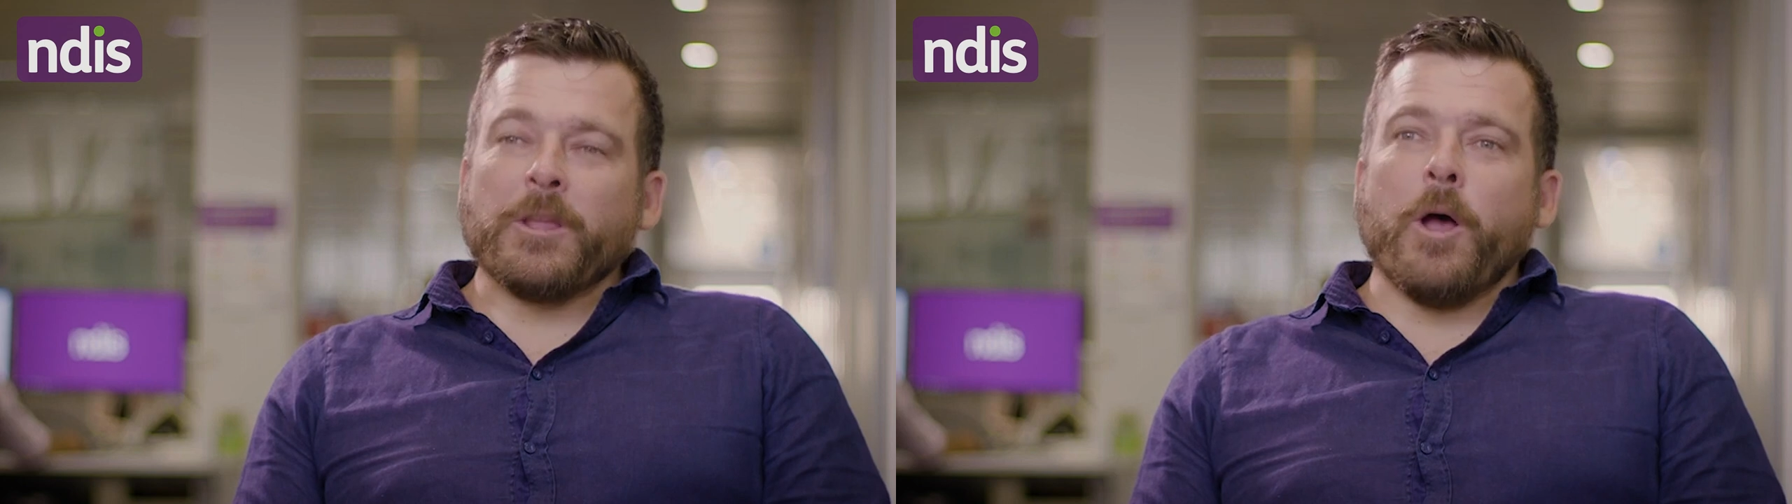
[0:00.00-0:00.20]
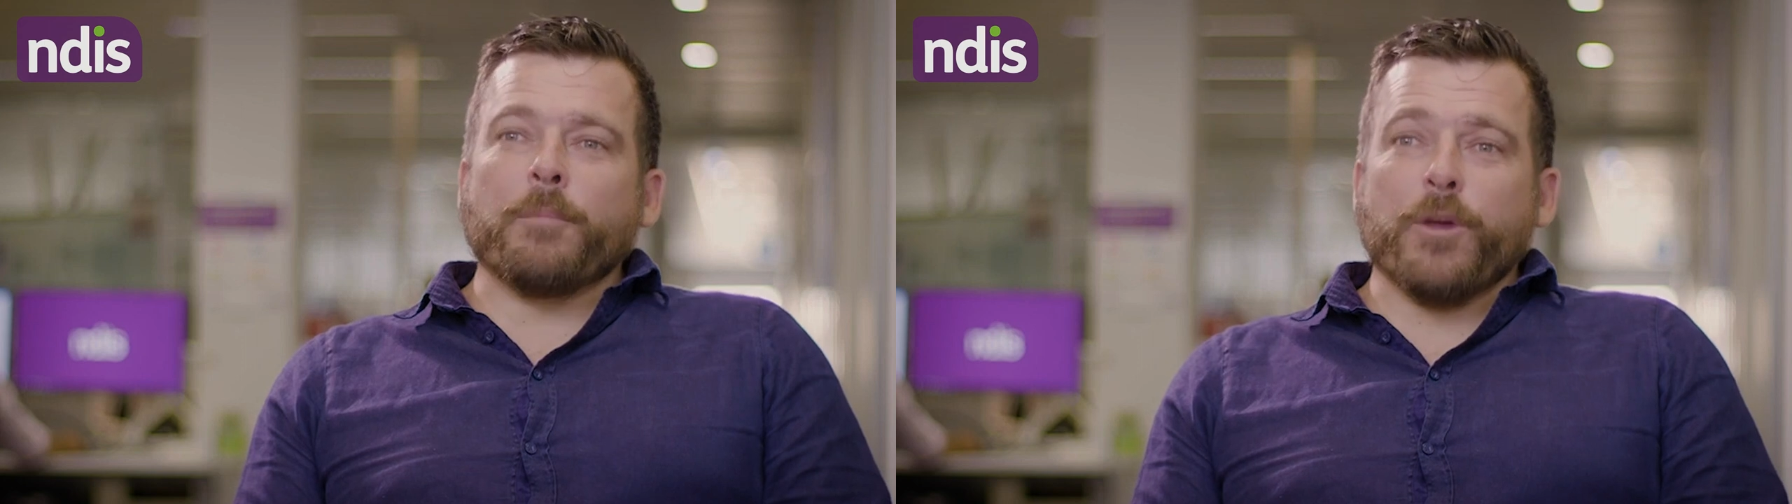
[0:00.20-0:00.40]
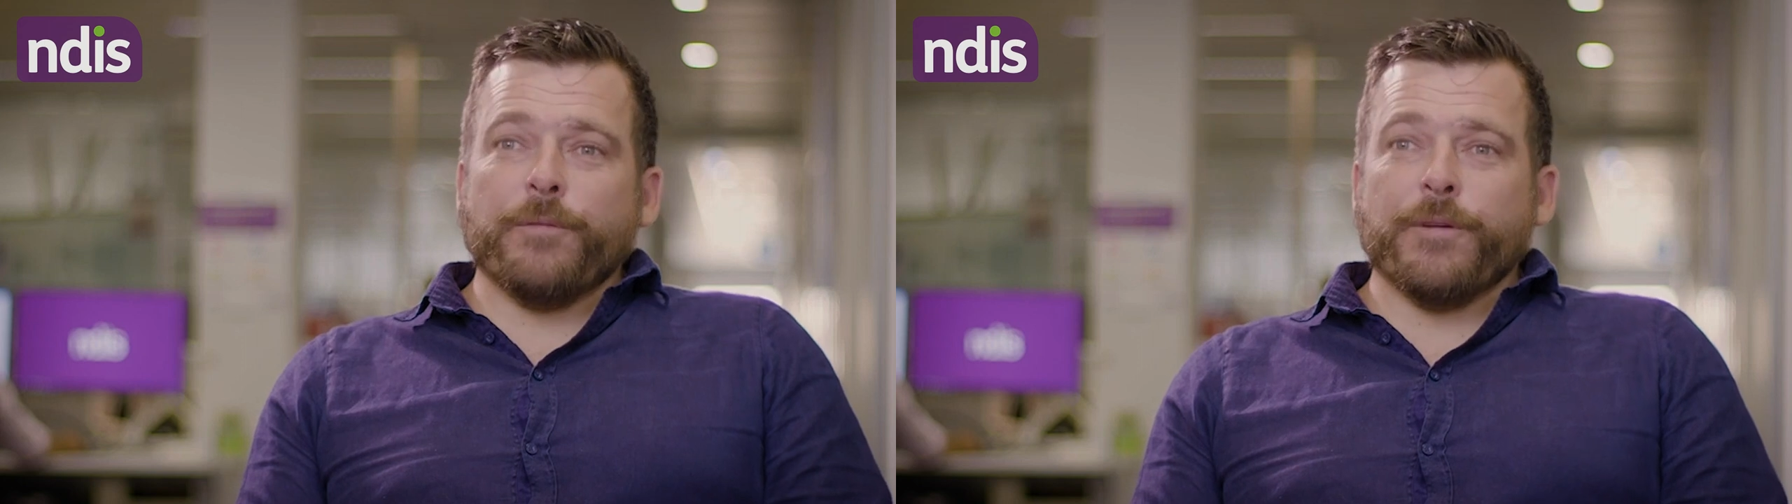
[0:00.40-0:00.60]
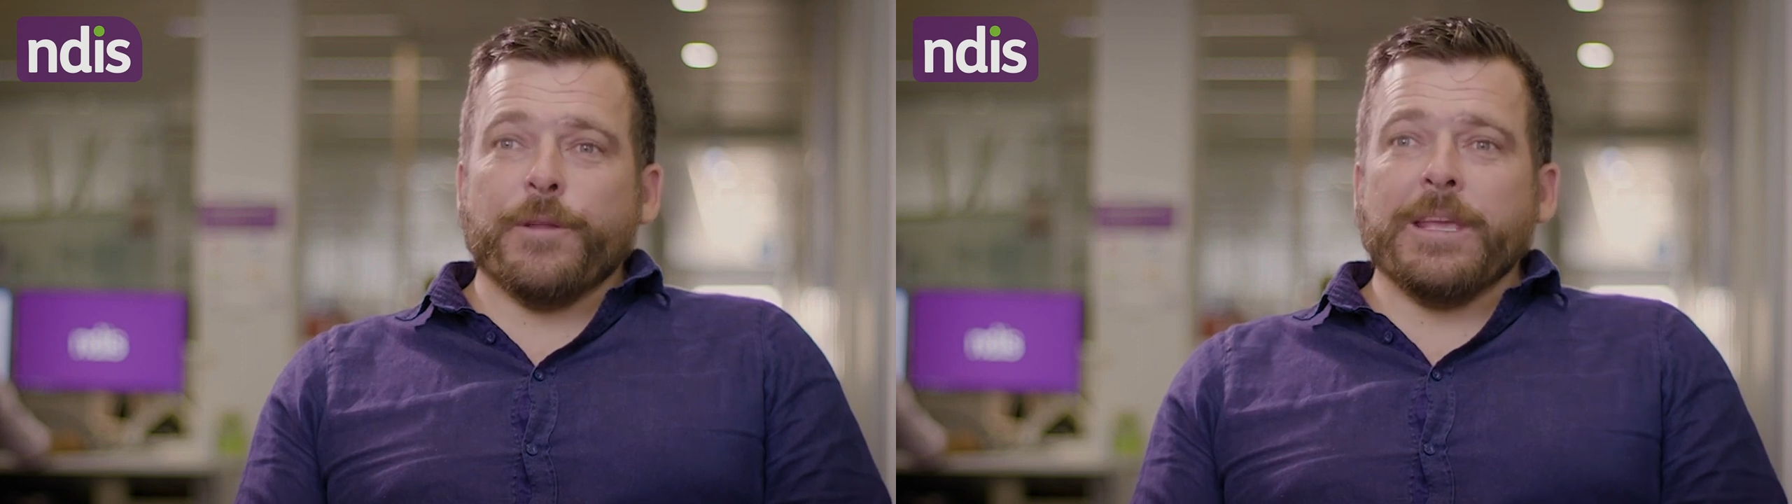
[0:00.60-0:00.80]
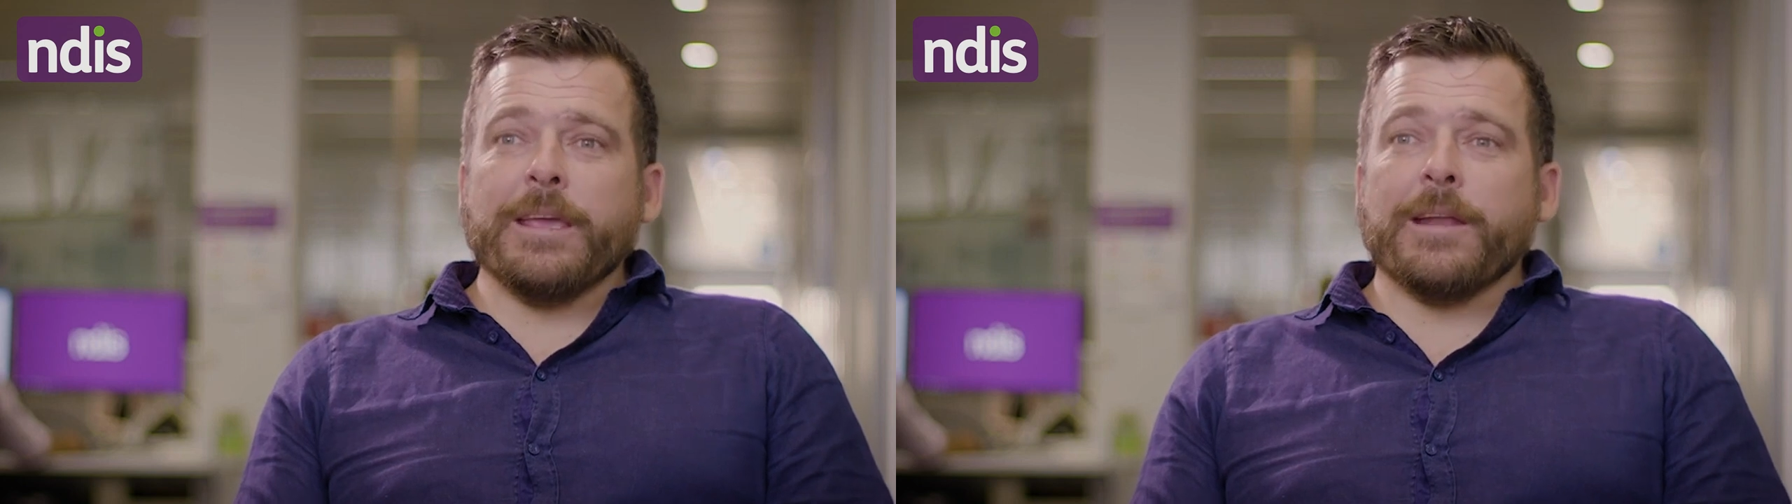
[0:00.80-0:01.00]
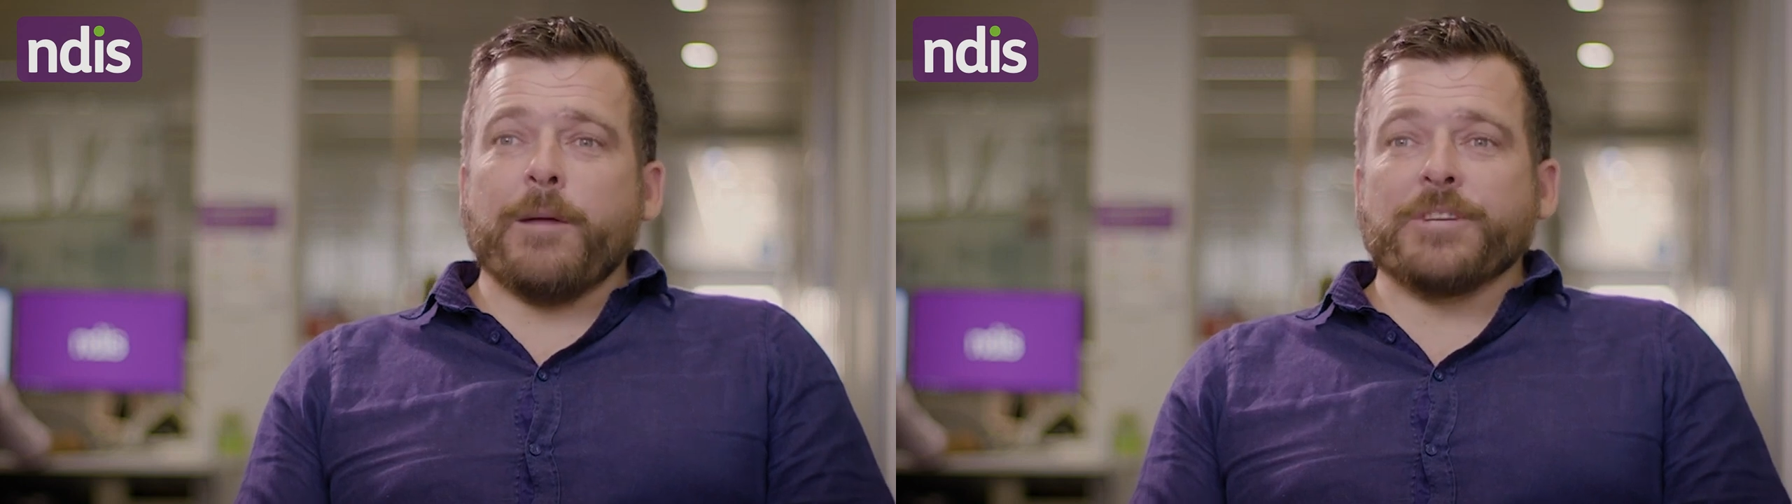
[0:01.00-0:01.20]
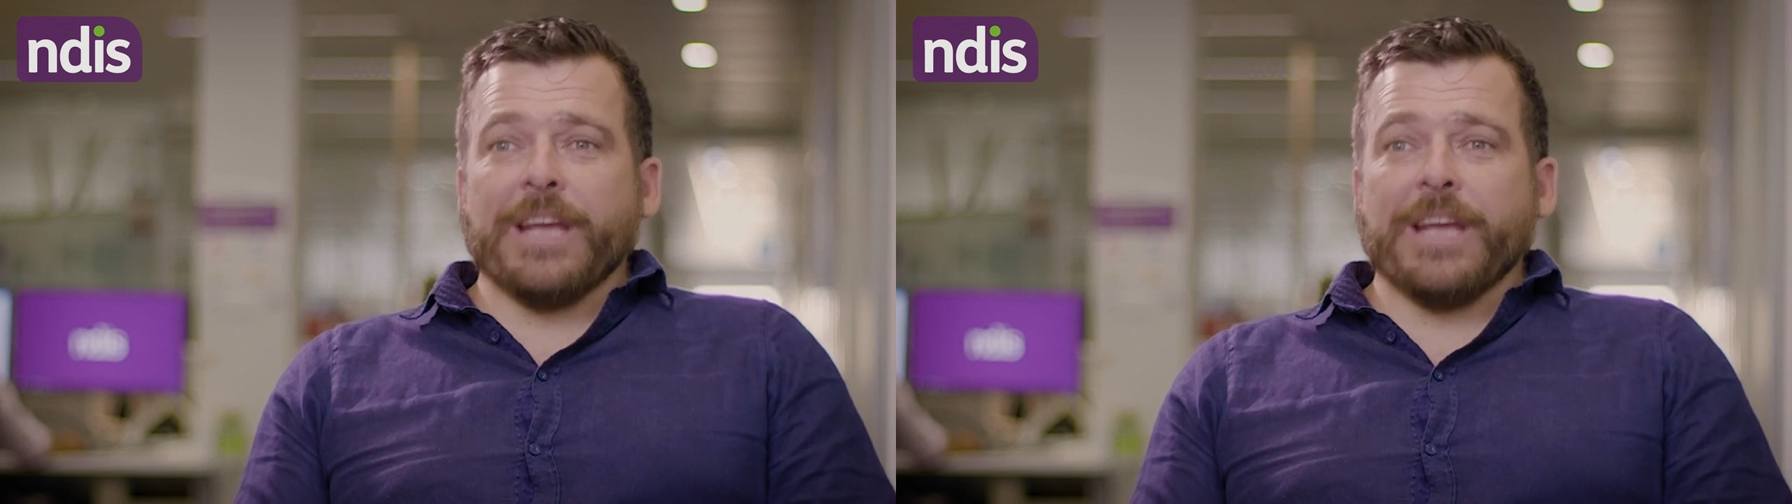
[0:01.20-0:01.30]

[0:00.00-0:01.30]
I'm Kurt Fearnley and I'm